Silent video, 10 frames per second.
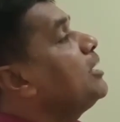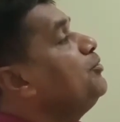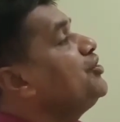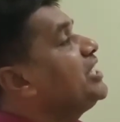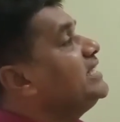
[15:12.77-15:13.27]

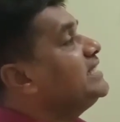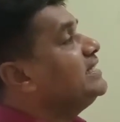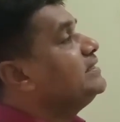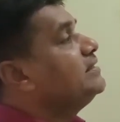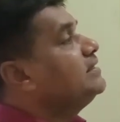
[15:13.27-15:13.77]

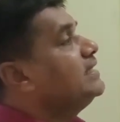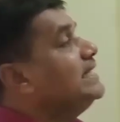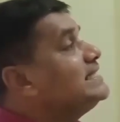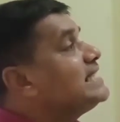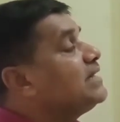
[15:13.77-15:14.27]
communication
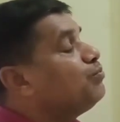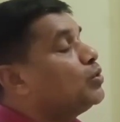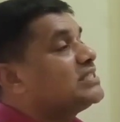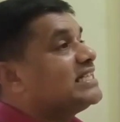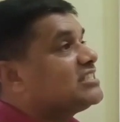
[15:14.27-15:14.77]
INSAT
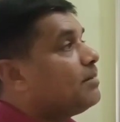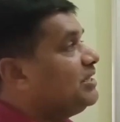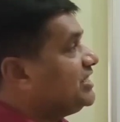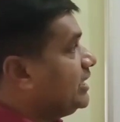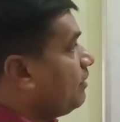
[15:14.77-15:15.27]
was
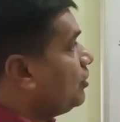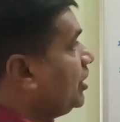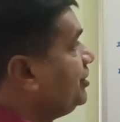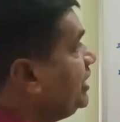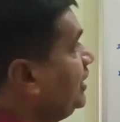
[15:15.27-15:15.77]
established in our
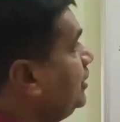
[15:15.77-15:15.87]
country.